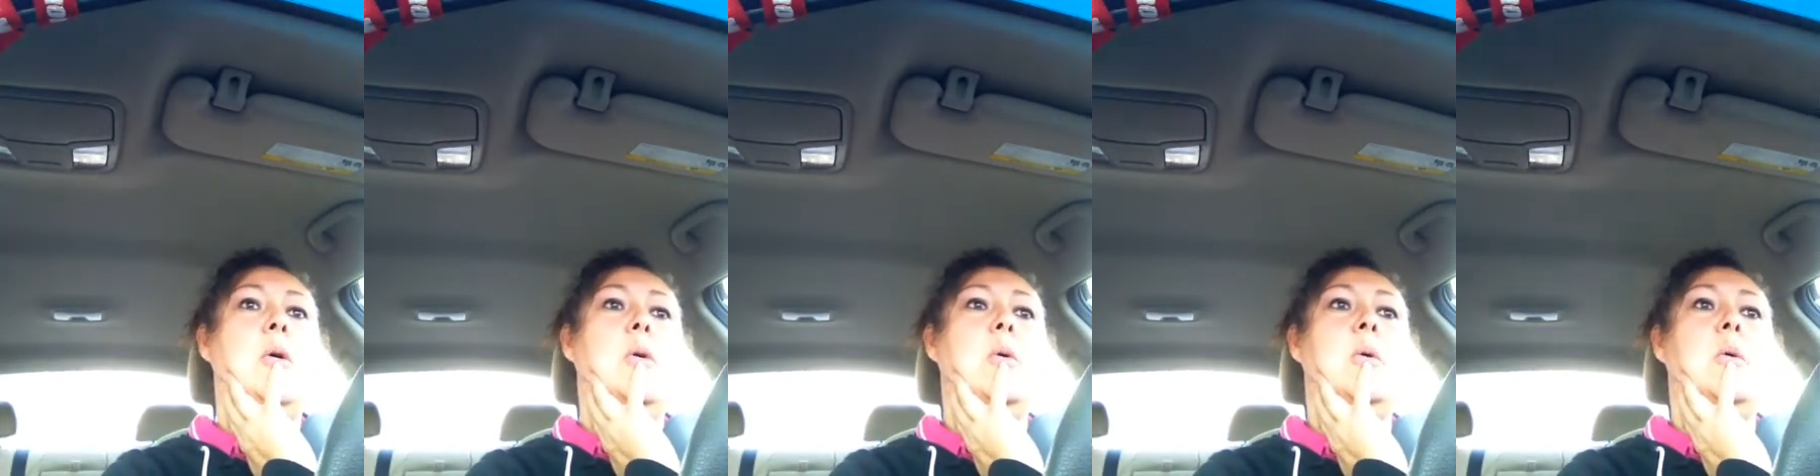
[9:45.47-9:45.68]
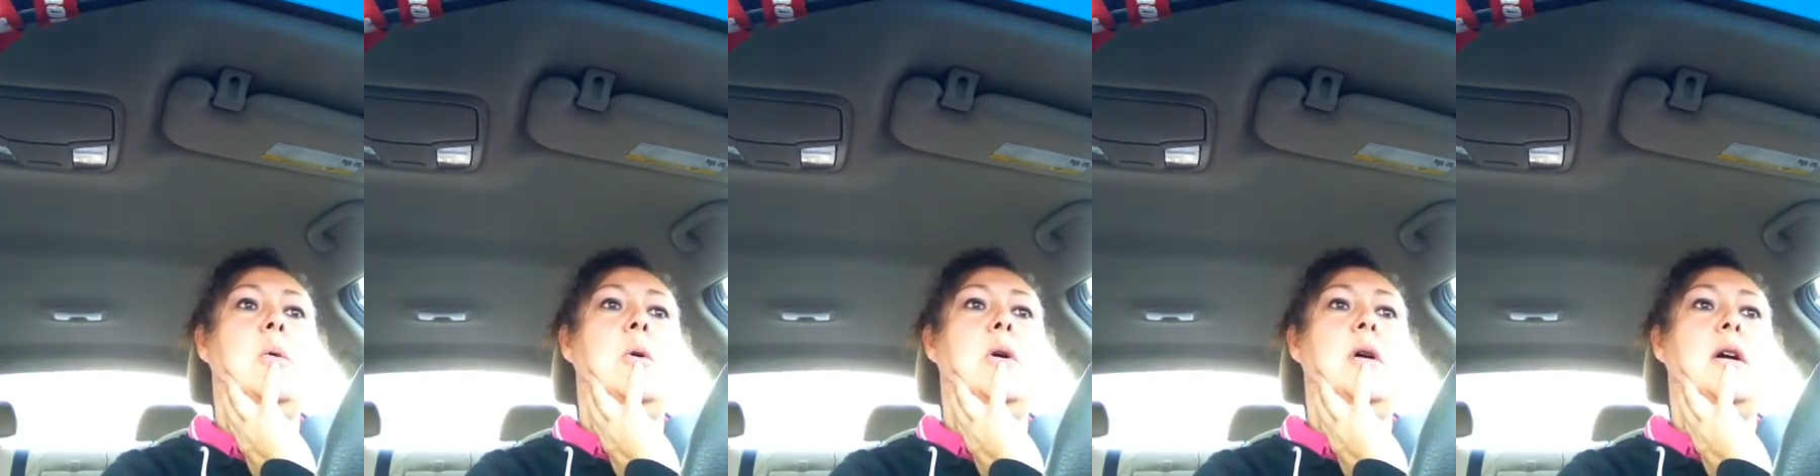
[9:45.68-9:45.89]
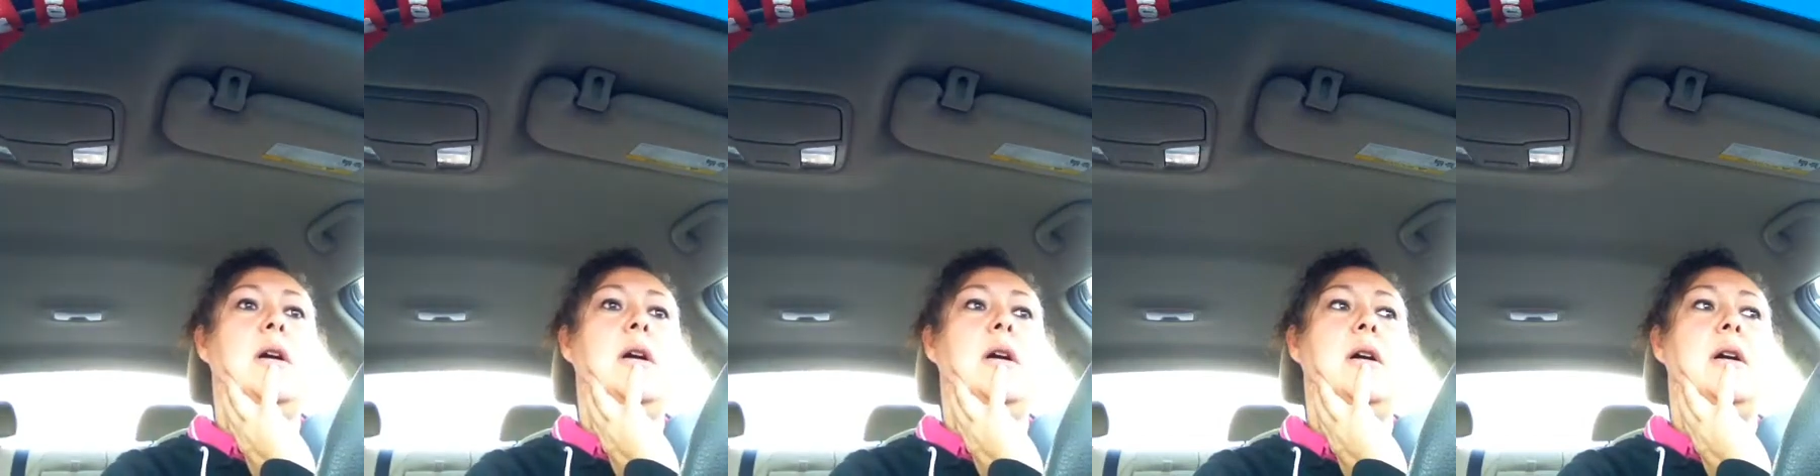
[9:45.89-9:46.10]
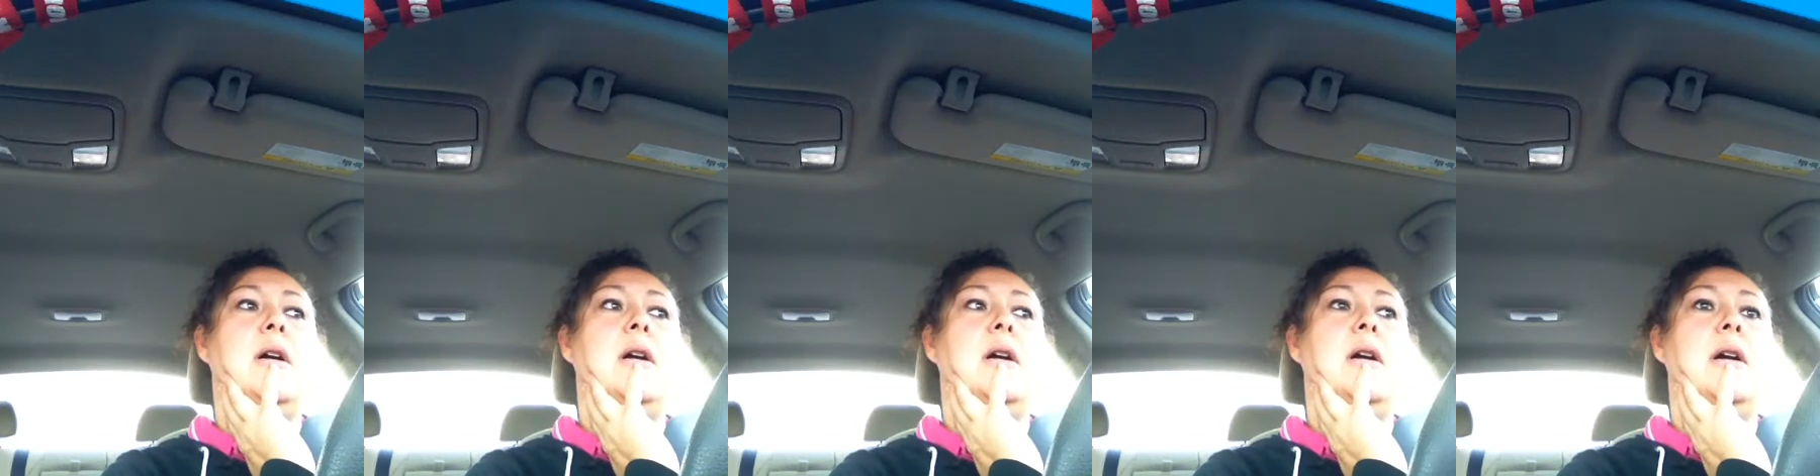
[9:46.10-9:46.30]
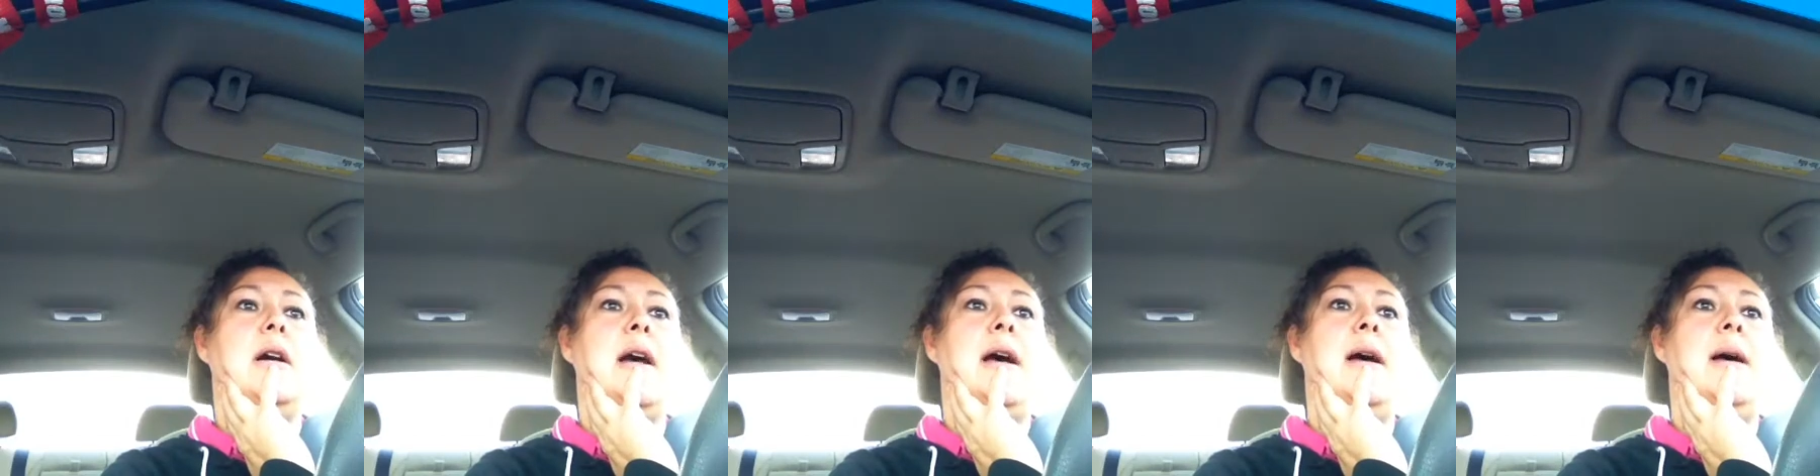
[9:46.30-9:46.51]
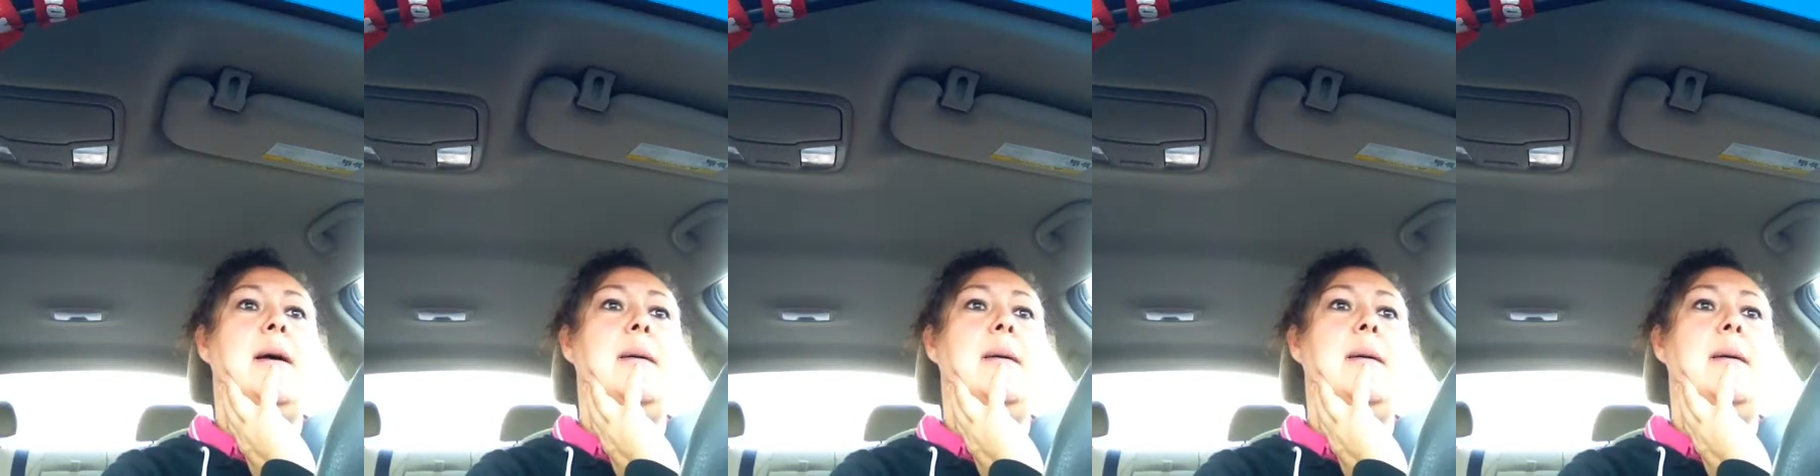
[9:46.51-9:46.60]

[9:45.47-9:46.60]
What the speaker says: or